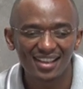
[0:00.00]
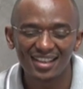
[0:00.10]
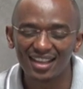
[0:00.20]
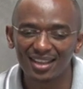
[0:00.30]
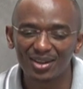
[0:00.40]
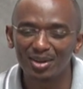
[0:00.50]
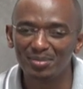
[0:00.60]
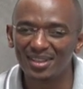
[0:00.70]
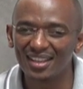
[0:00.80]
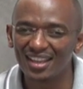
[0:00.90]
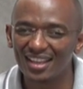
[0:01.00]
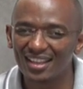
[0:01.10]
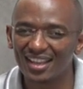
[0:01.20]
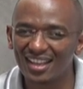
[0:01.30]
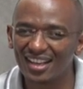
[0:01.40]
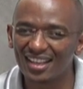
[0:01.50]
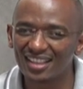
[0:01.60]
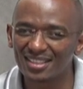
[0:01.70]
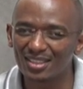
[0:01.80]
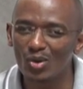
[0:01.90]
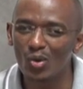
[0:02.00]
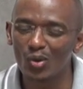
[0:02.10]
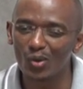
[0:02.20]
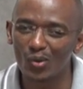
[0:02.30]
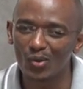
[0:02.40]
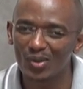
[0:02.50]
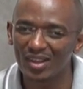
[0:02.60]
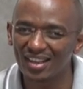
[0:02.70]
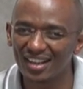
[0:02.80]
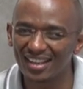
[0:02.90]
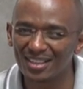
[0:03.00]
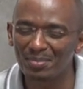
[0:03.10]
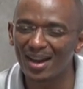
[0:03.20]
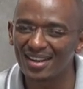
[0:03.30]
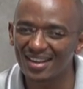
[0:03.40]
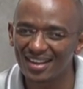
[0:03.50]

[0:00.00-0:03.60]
here they call me the, the cricket guru, the cricket man,